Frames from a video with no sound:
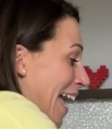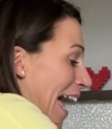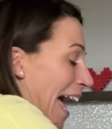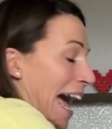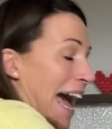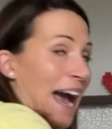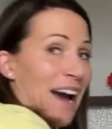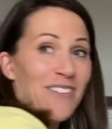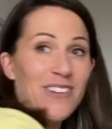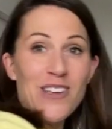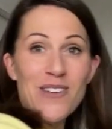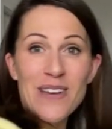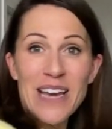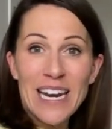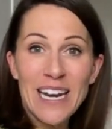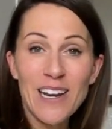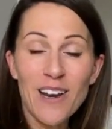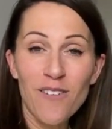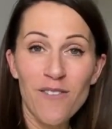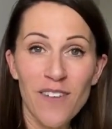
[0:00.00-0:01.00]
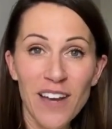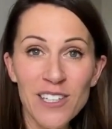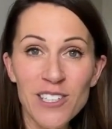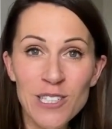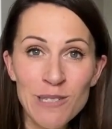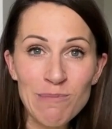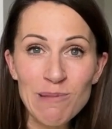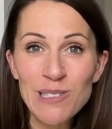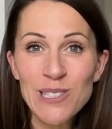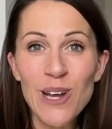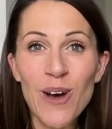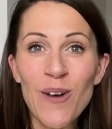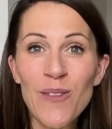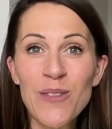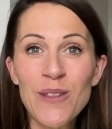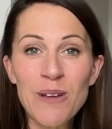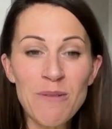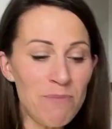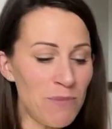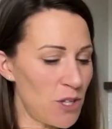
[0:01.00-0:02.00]
How do you get enough vegetables on
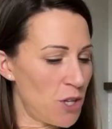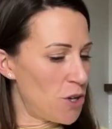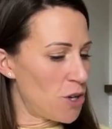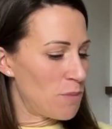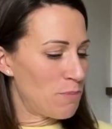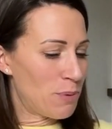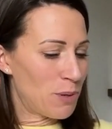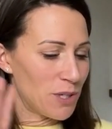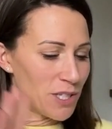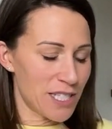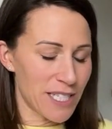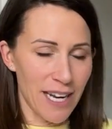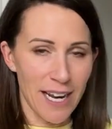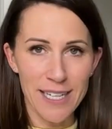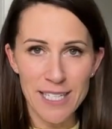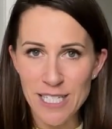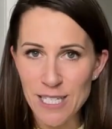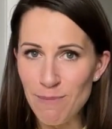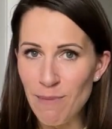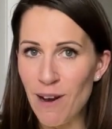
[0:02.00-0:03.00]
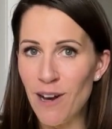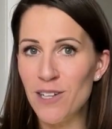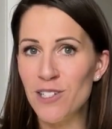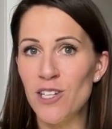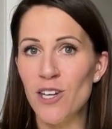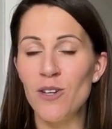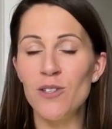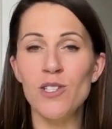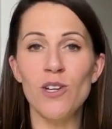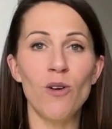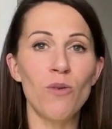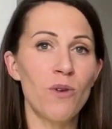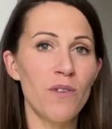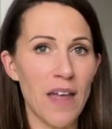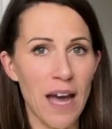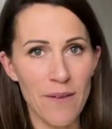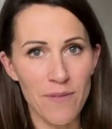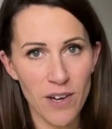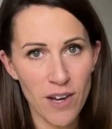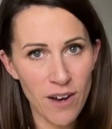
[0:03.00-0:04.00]
them? You can put sliced tomatoes along with
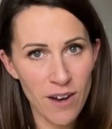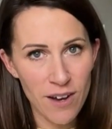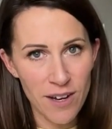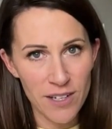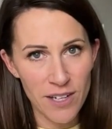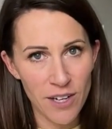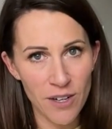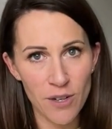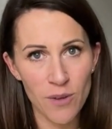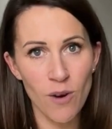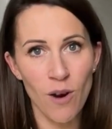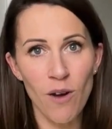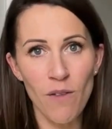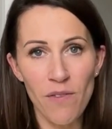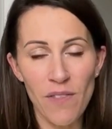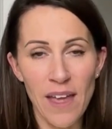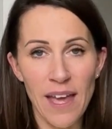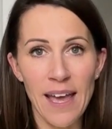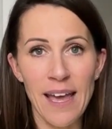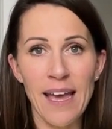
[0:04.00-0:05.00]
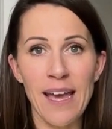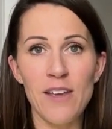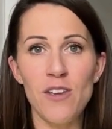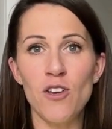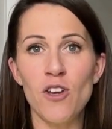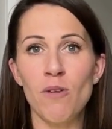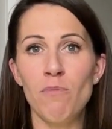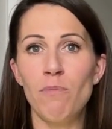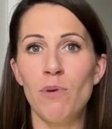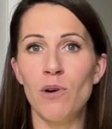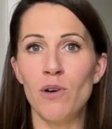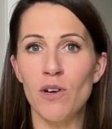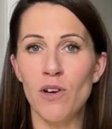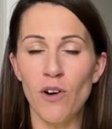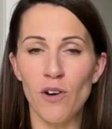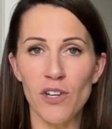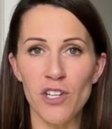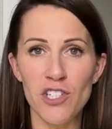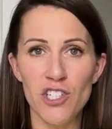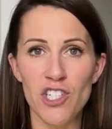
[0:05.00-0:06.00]
avocado on there. You can put
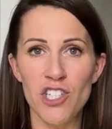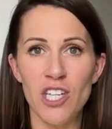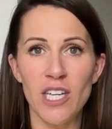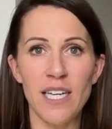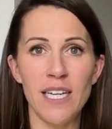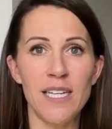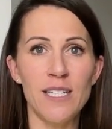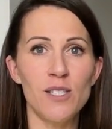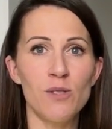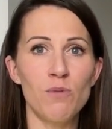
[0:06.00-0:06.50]
cottage cheese